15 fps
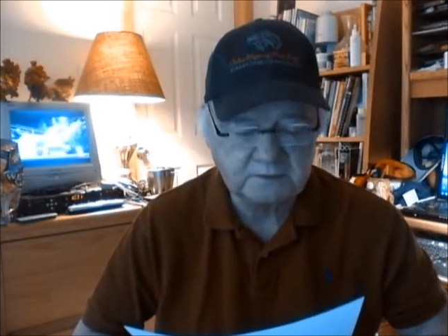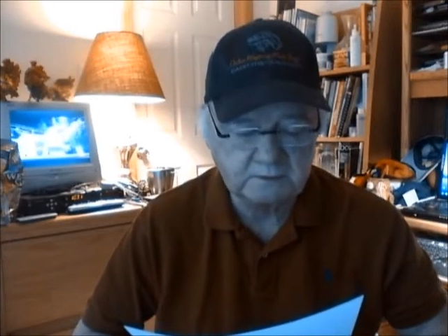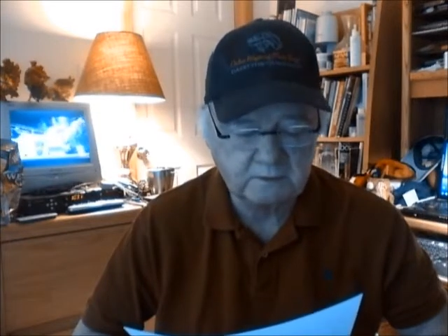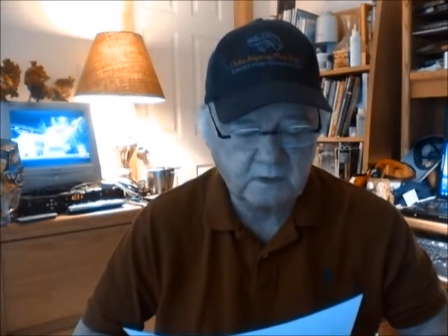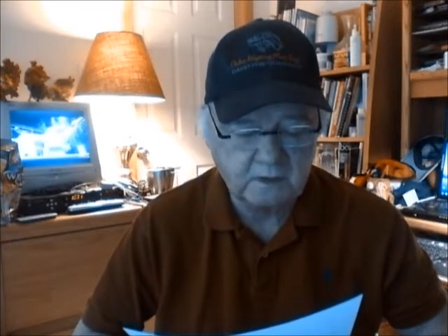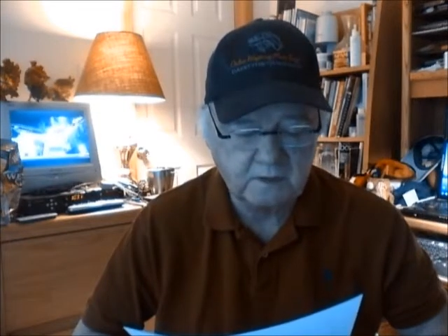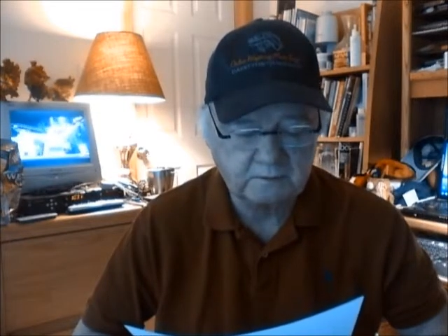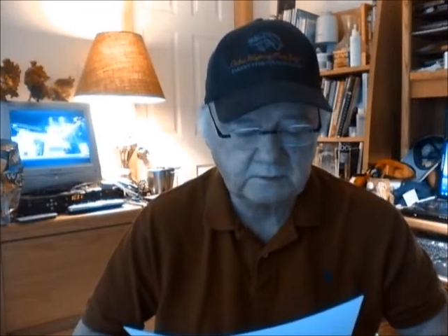So
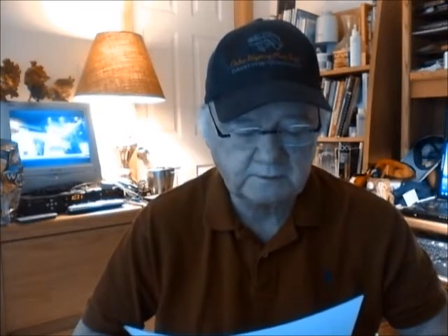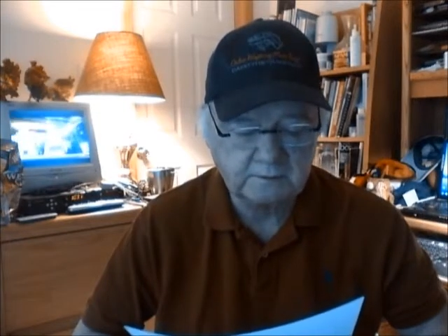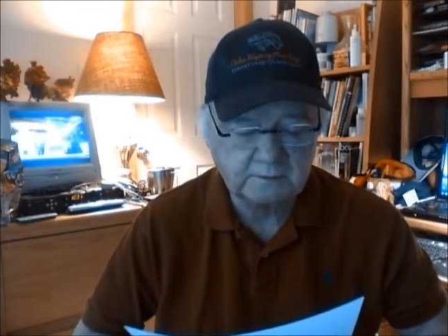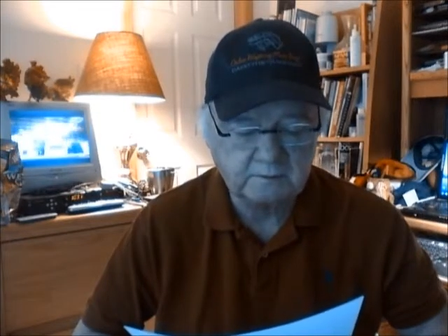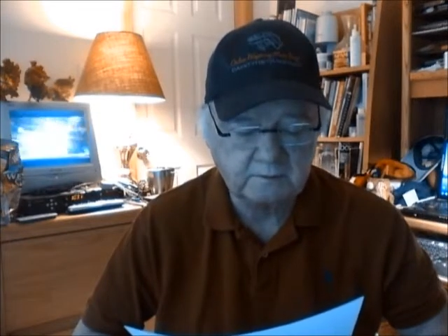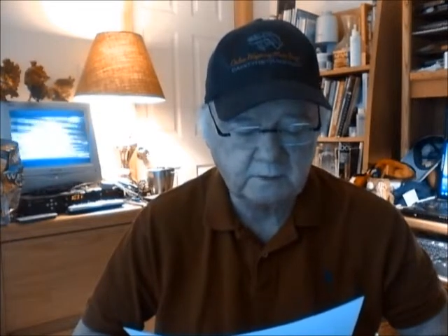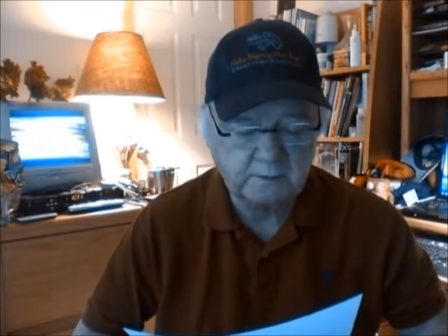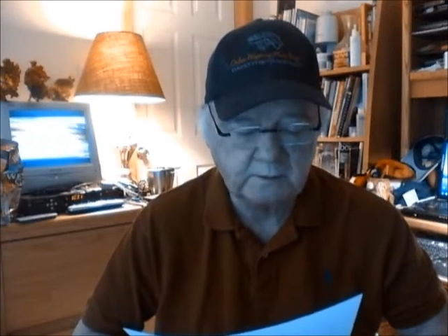along with number
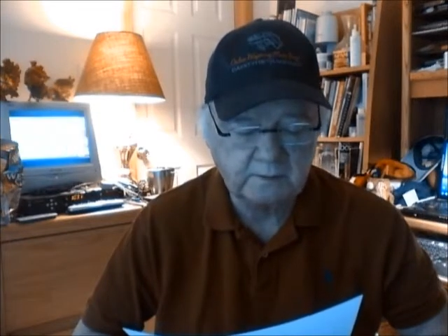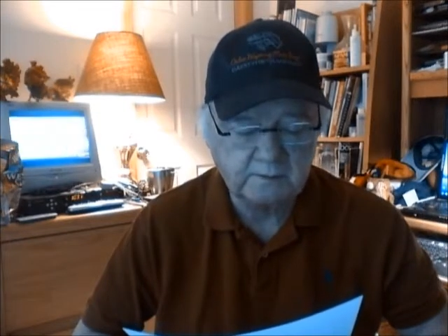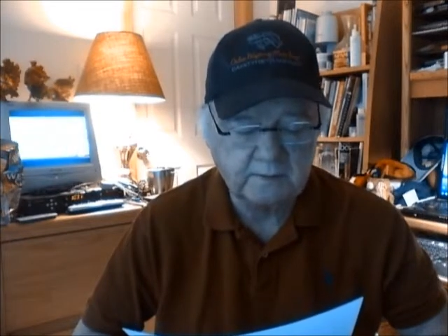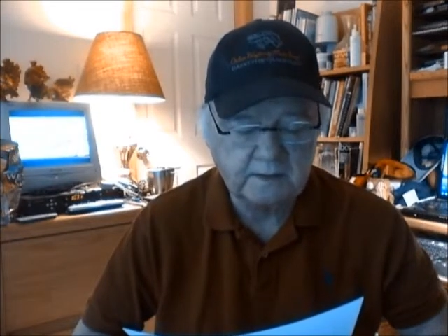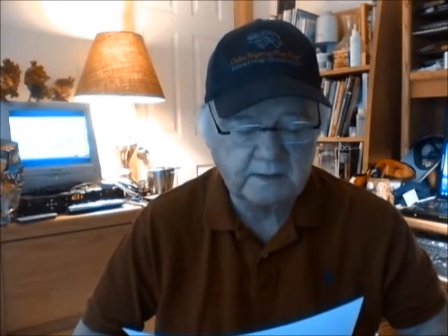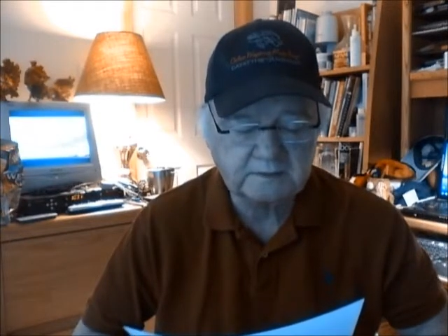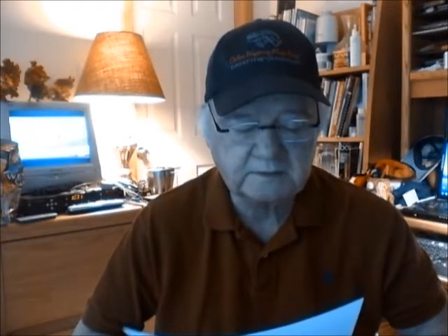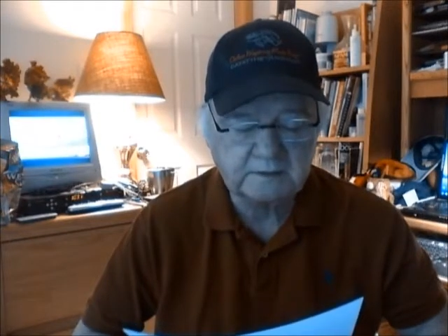two, I'll be
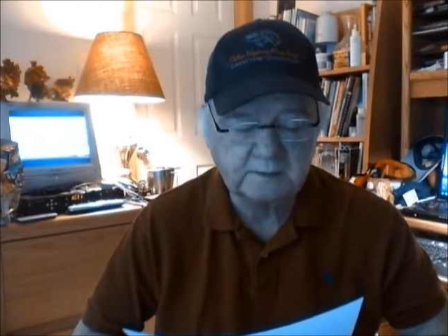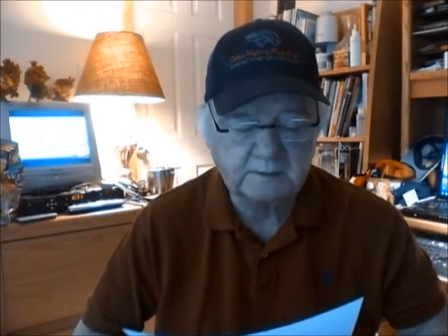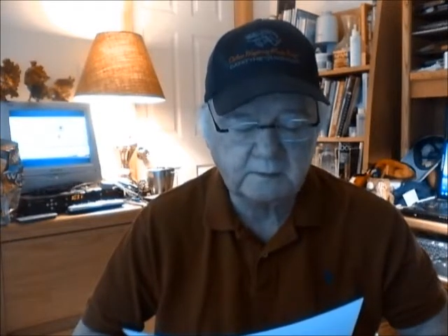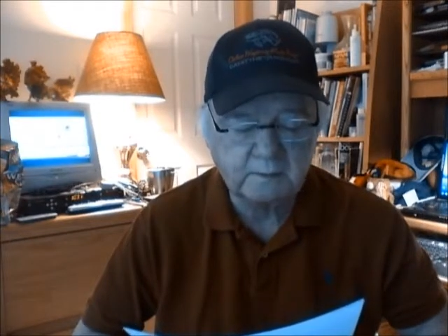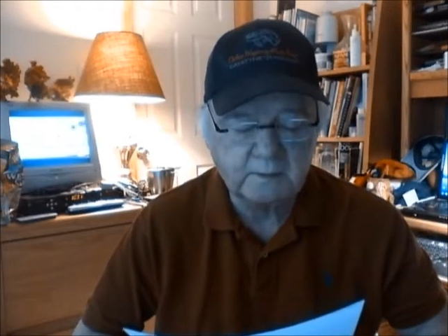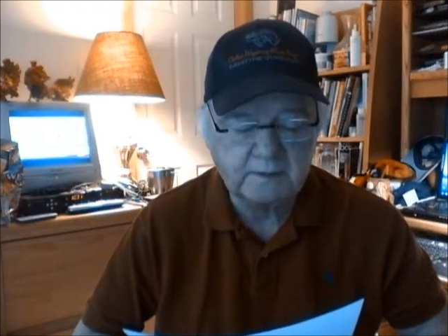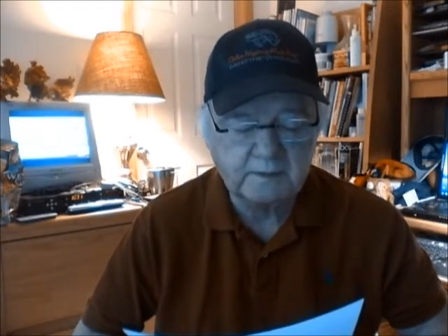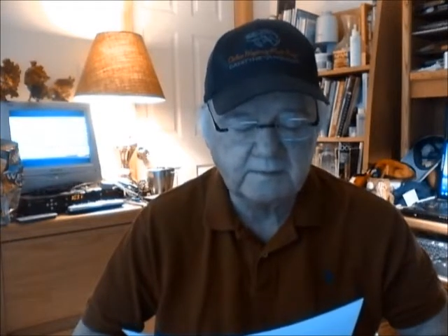boxing
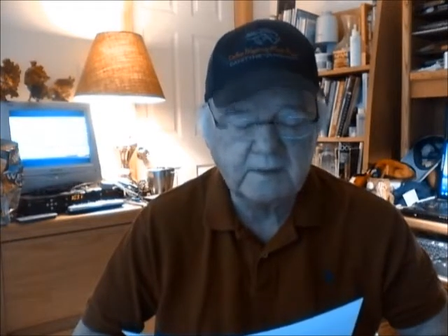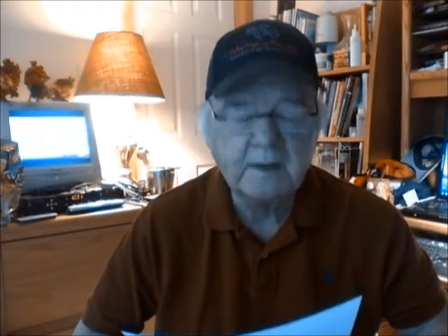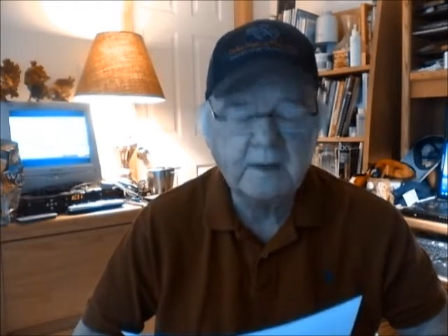number one,